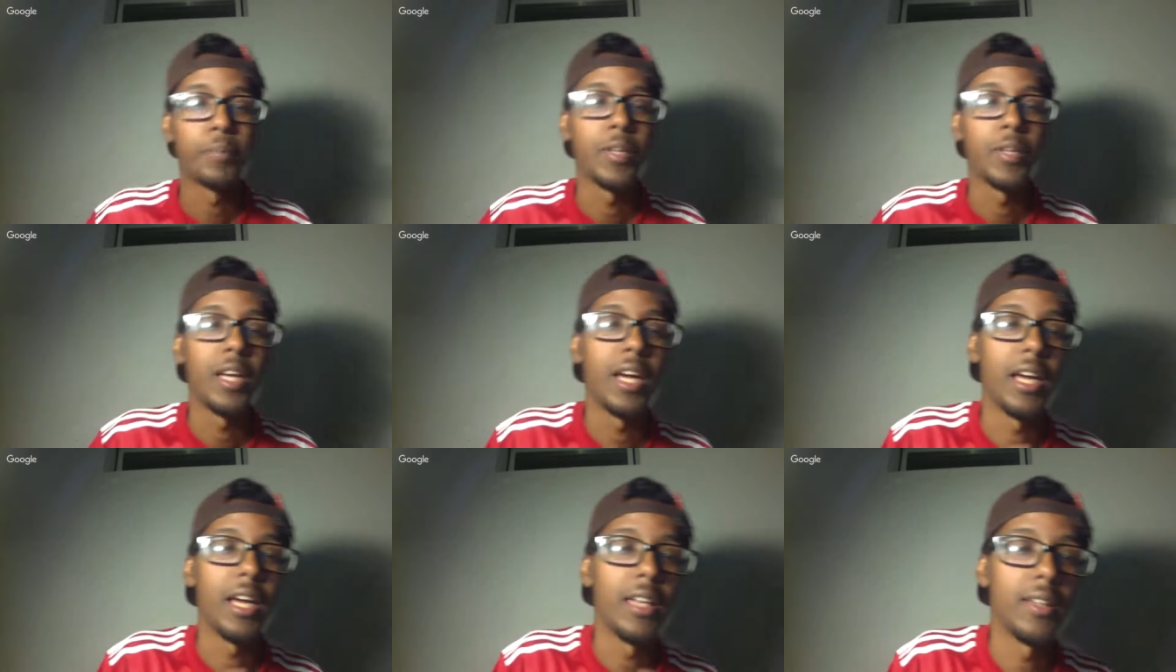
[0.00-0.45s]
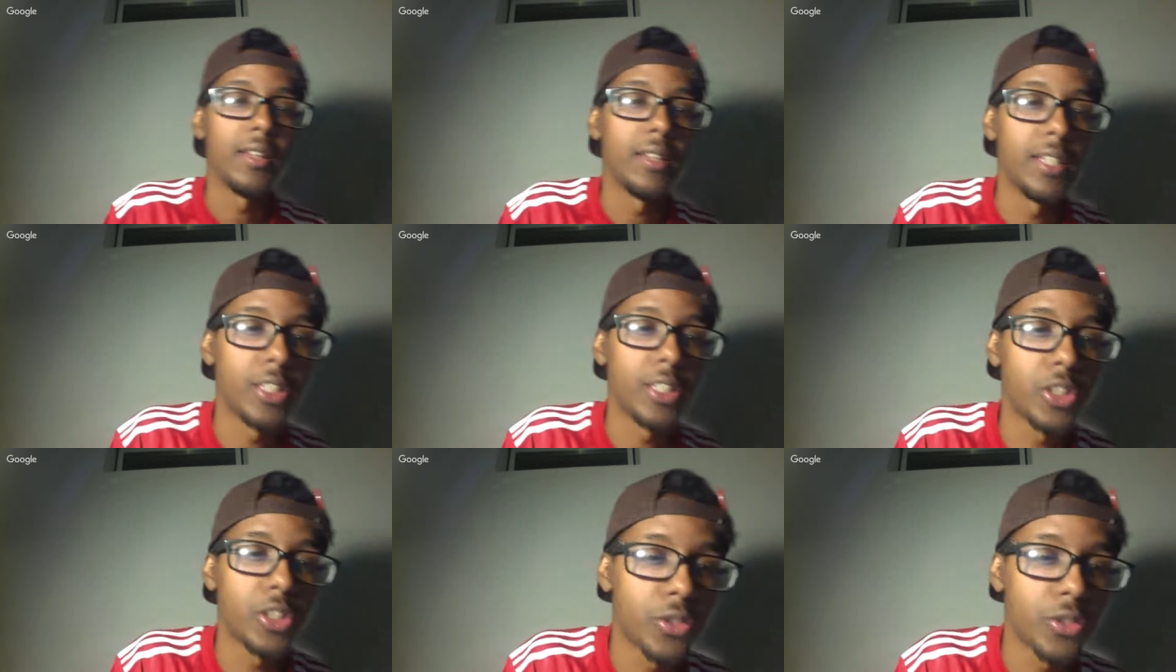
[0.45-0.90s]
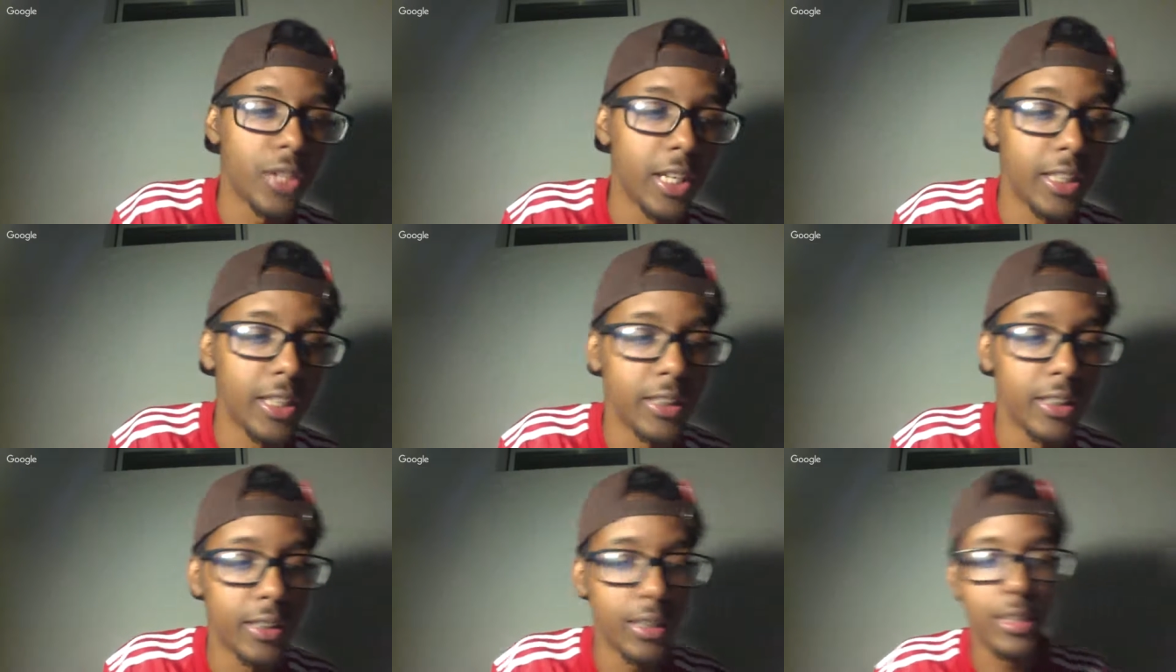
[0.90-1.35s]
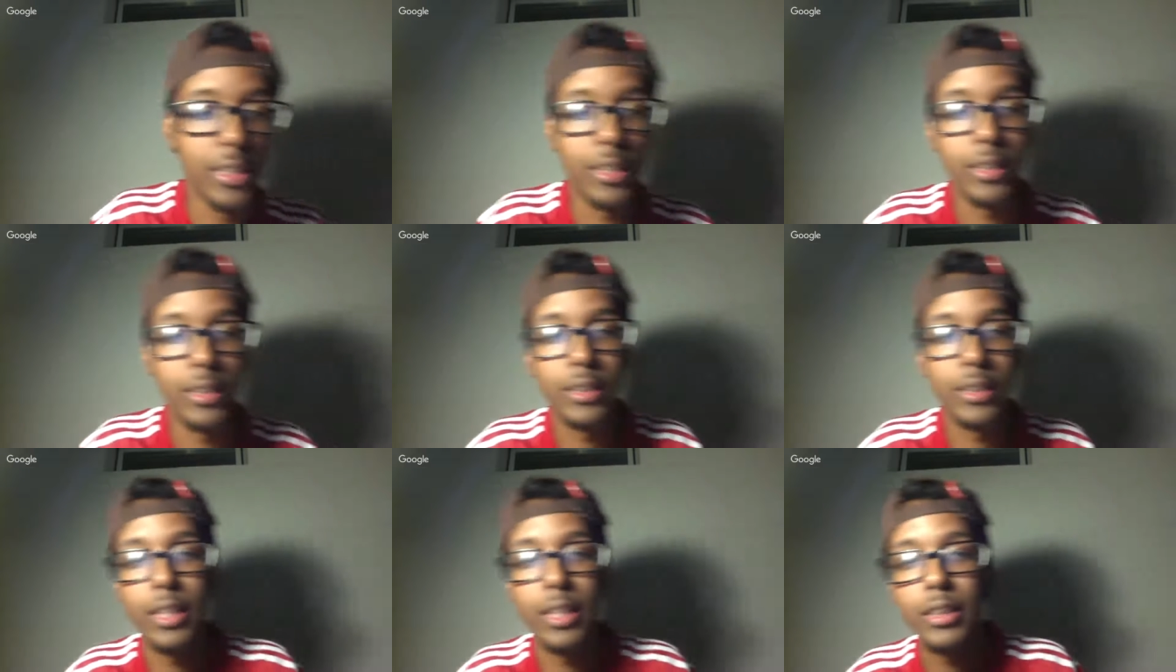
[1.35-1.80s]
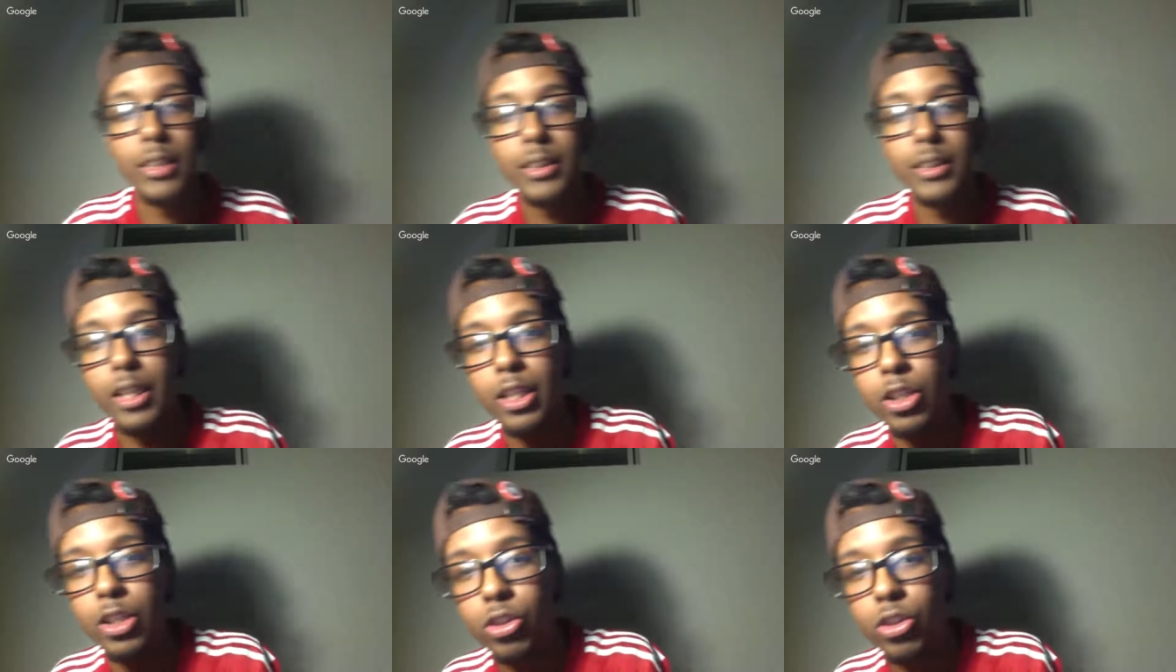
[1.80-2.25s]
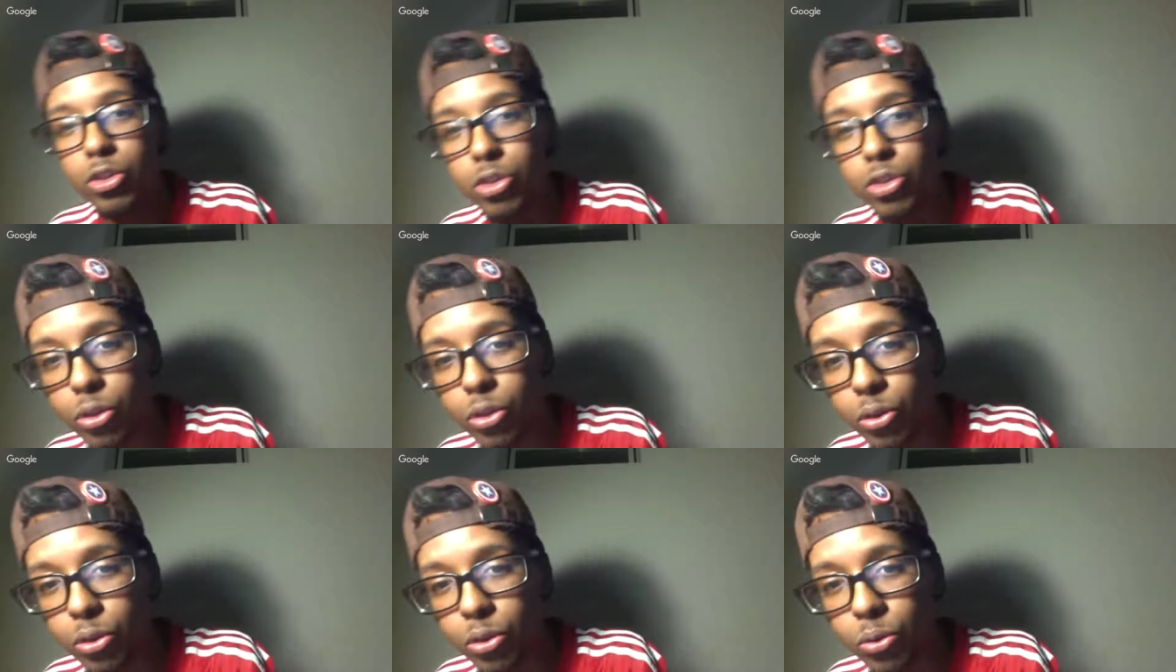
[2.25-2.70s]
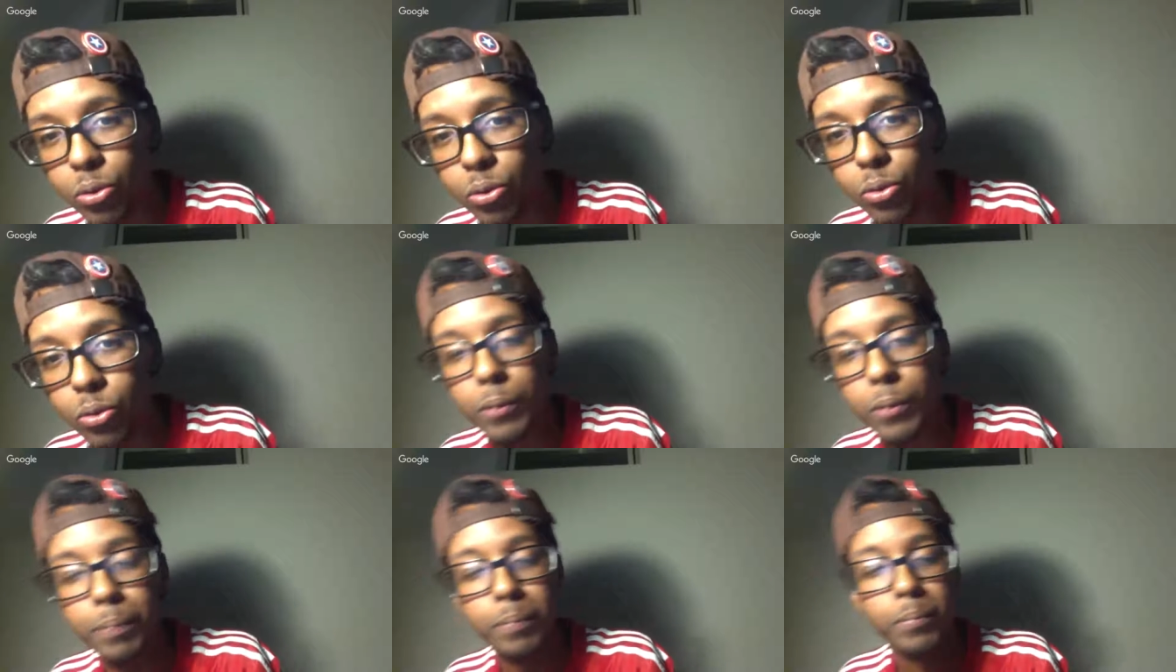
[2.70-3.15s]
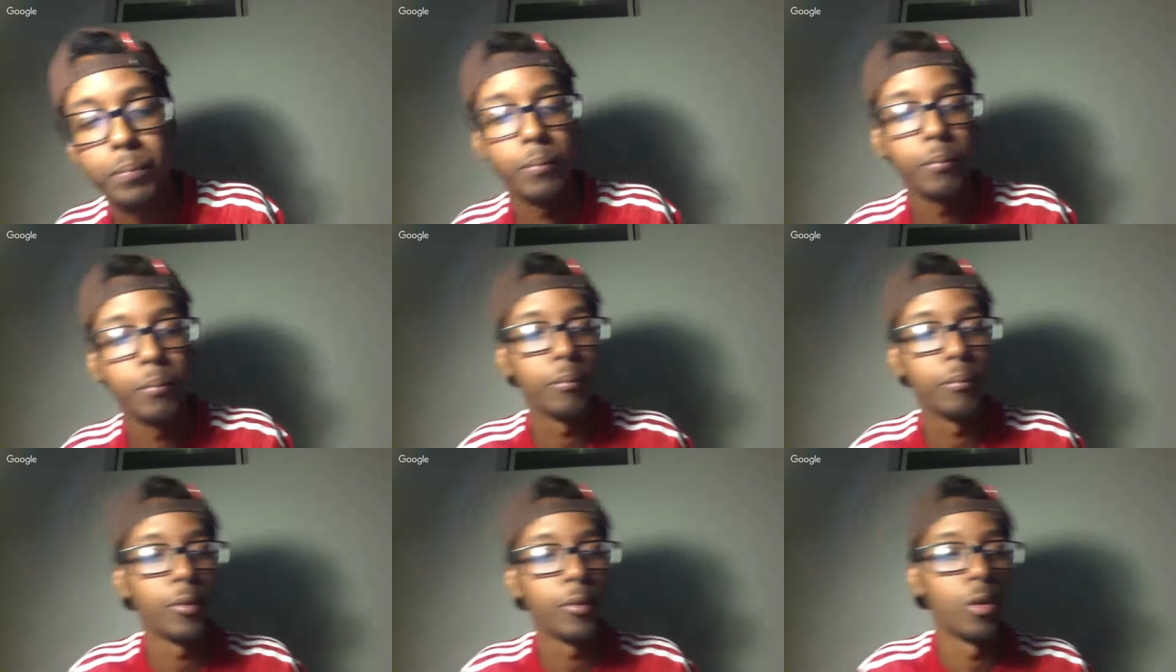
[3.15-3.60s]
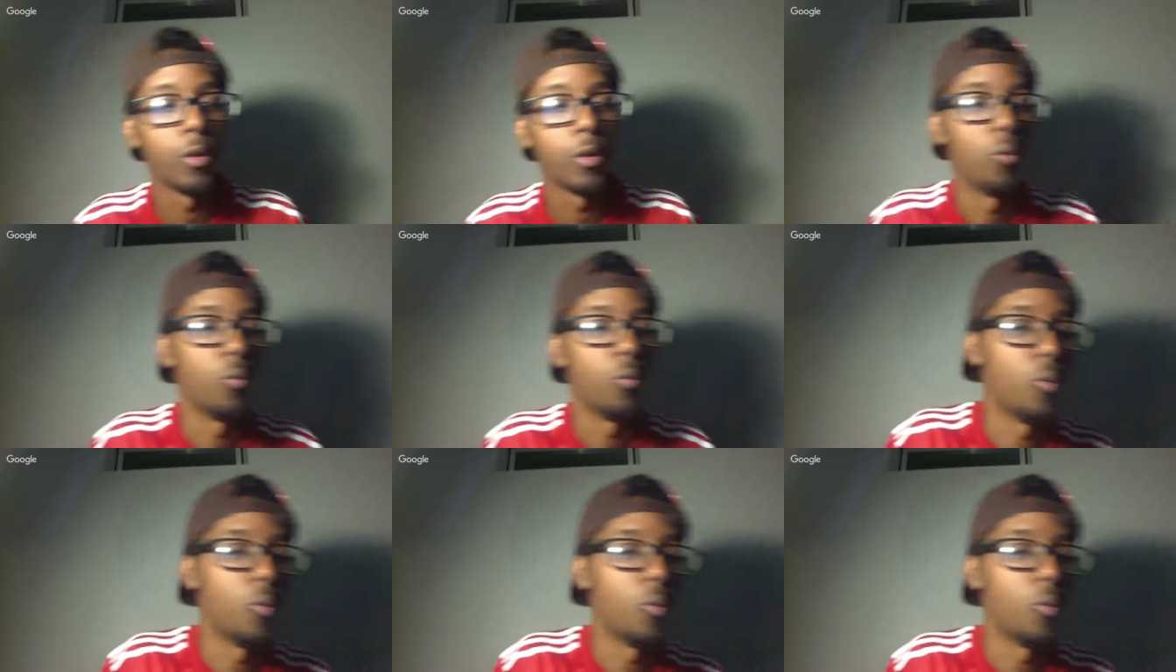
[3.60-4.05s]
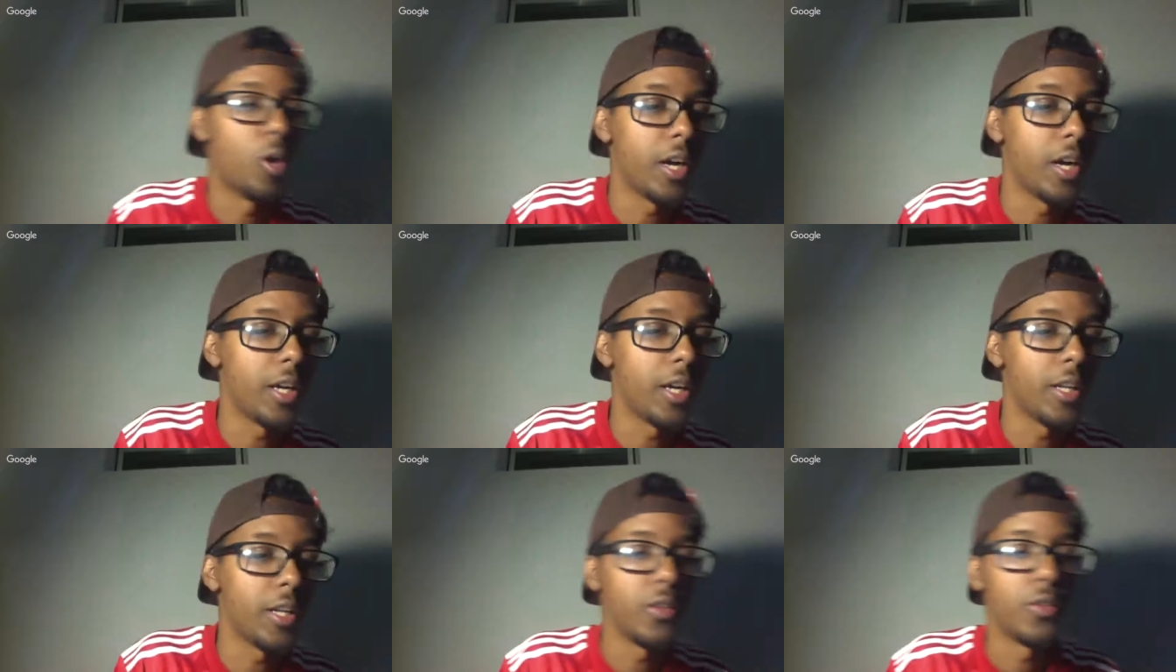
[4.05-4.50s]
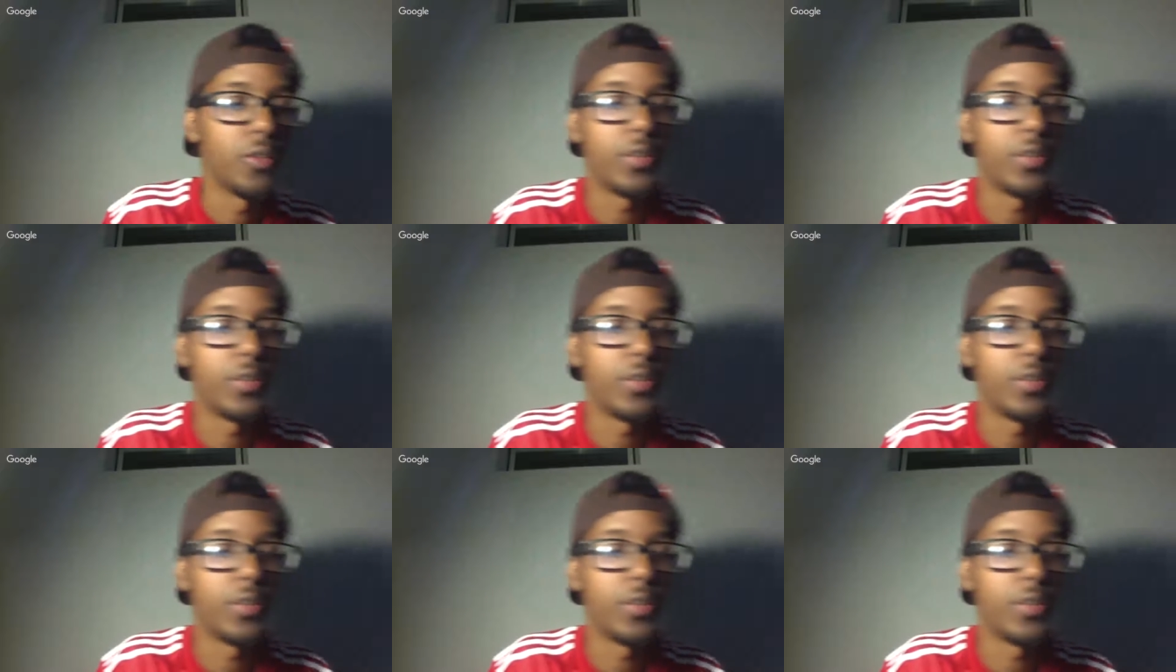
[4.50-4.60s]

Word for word: And this transitions us into what the